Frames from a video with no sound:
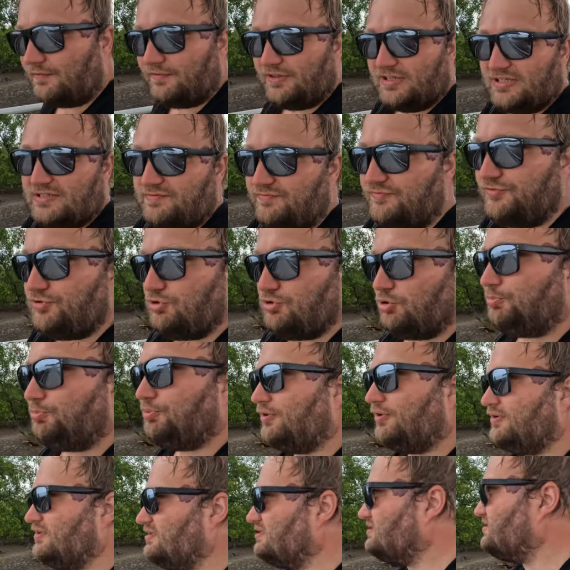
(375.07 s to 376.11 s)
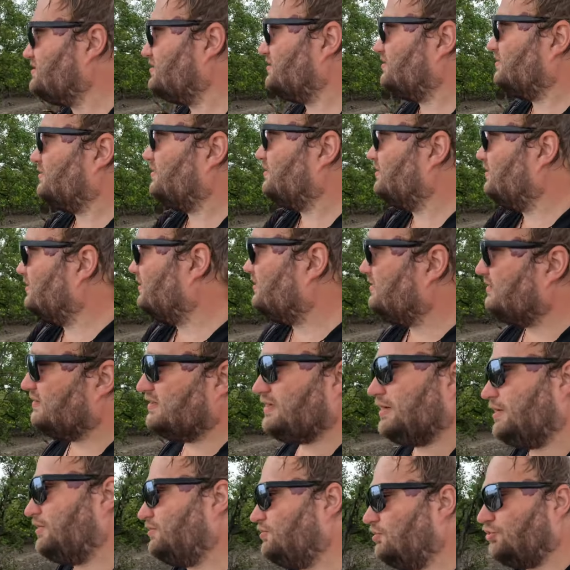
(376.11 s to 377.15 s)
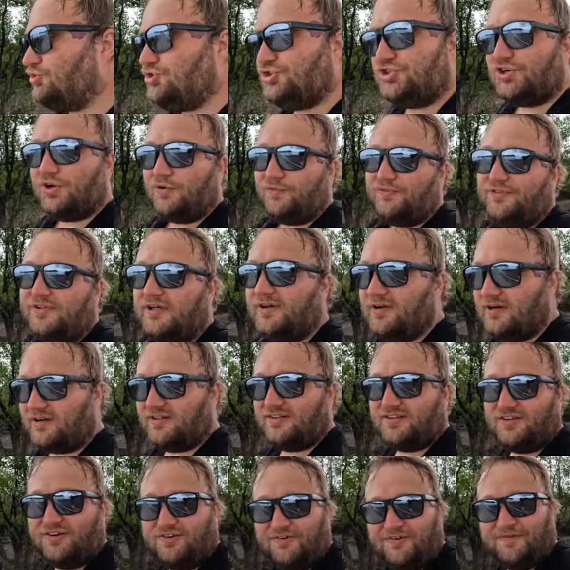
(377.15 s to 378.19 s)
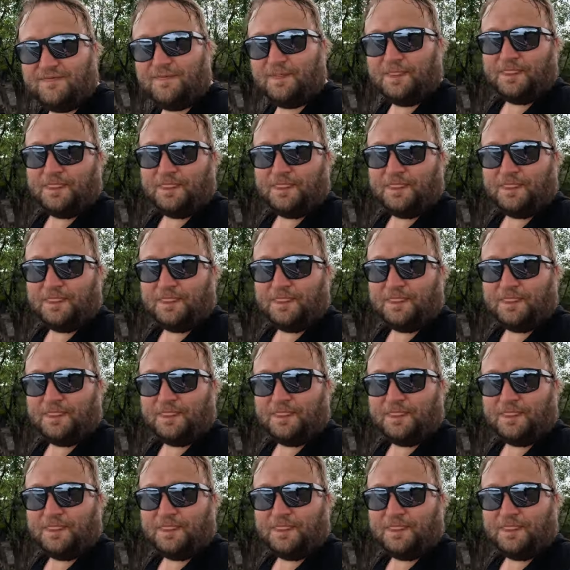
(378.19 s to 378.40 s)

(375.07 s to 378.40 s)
of these viewpoints, they are not shown there, you know.